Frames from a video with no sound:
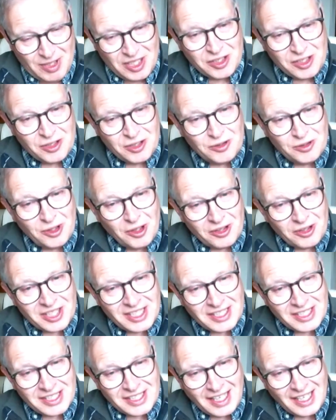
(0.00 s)
It's been
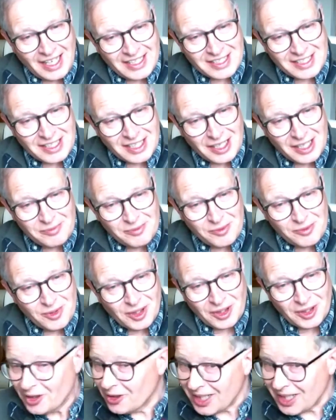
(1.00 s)
too long since the last
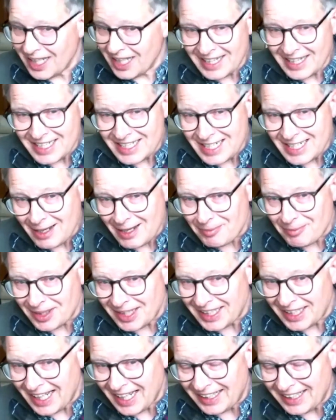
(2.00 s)
time. We'll not let this
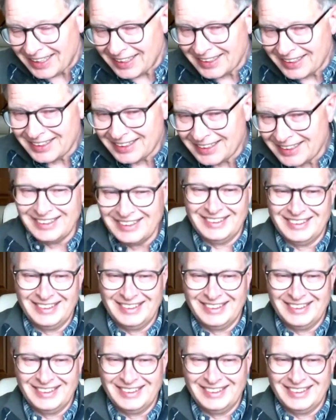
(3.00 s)
happen again.